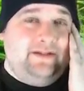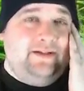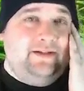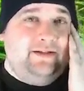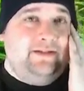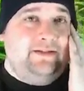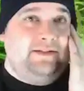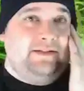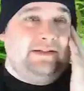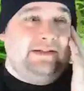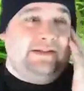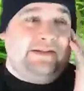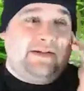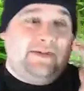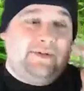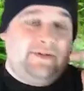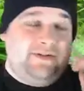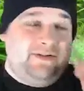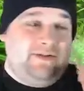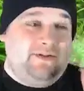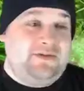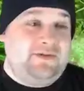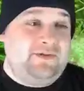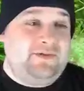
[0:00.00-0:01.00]
is I would
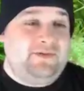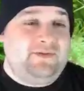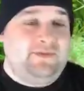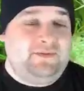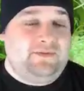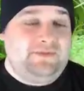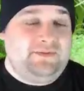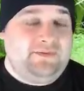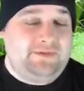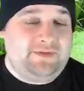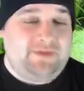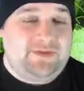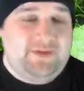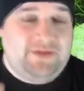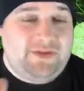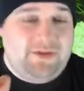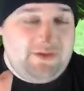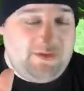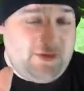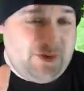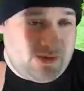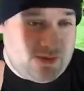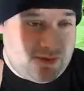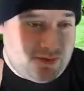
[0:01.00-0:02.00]
do
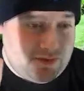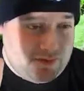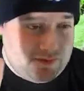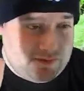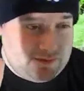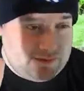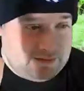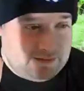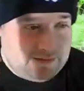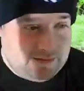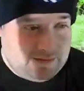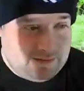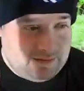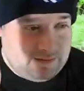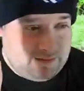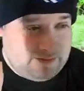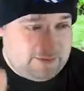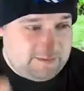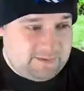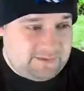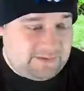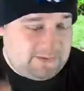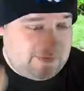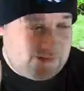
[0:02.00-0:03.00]
2
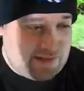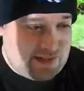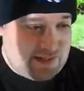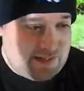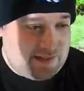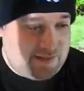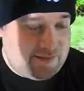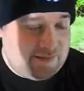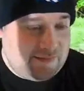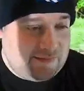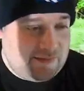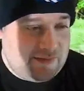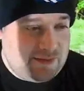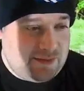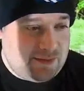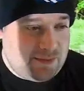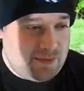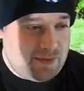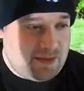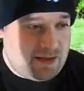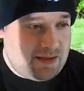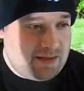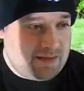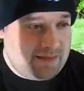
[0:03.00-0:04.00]
stacks of cinder
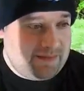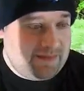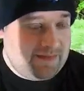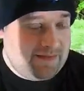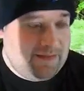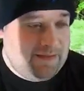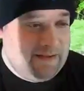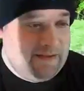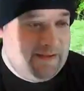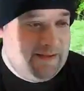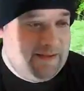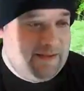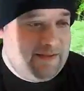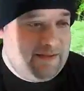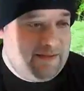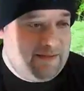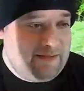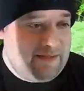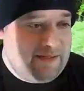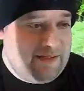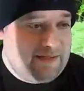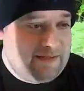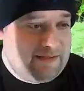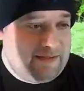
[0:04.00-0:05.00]
blocks
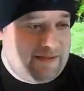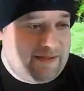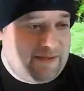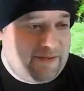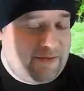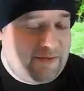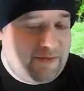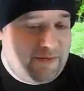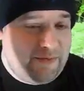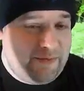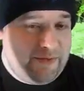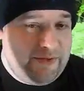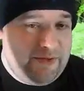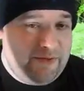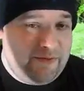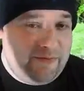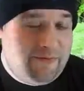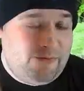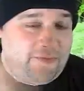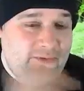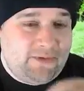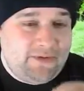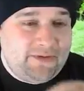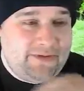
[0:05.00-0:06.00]
and like 3 or
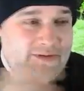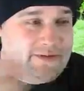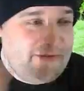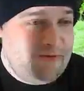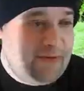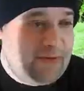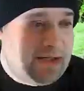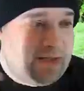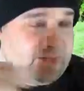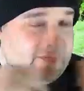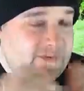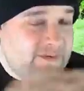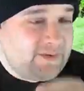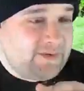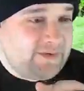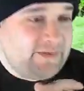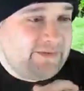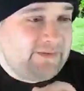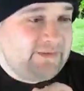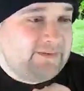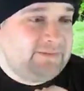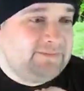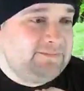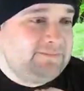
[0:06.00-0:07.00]
4
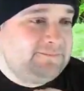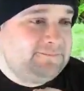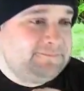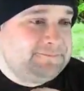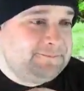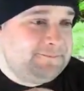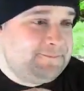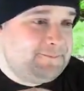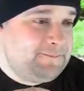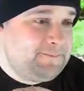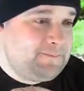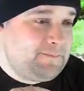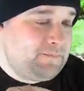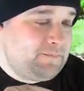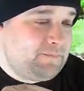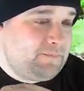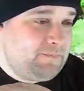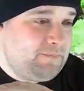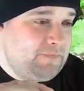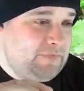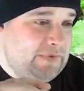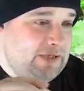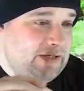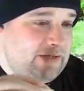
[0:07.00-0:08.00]
2x4s.
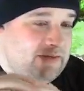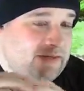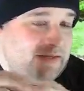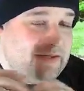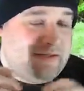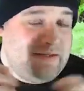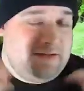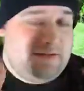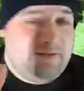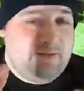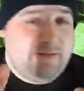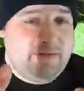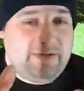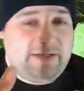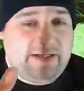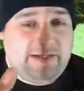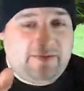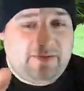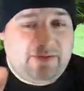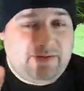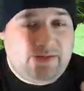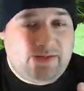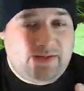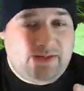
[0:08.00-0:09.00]
And then you only have
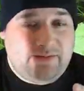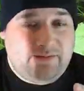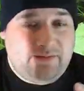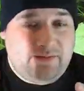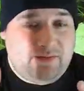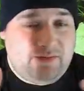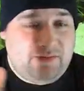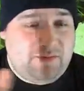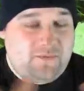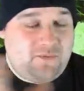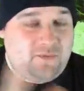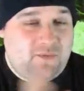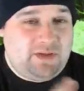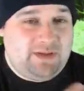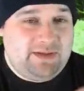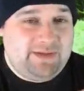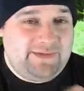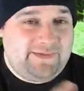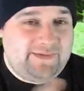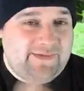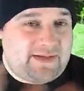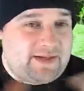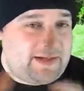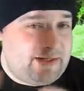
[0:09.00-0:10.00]
to level one
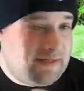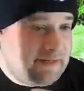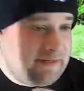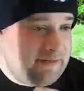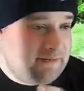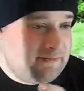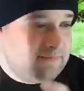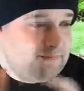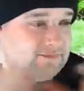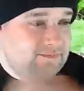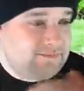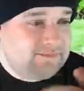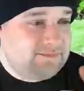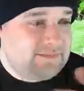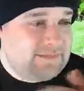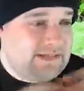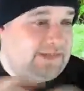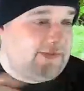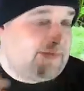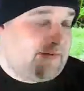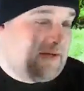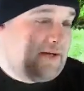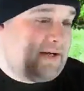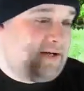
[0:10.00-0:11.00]
side. That's
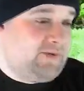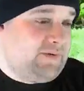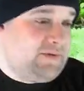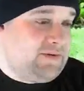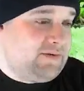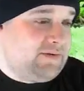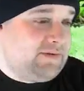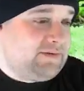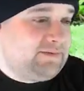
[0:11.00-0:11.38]
how I would do it.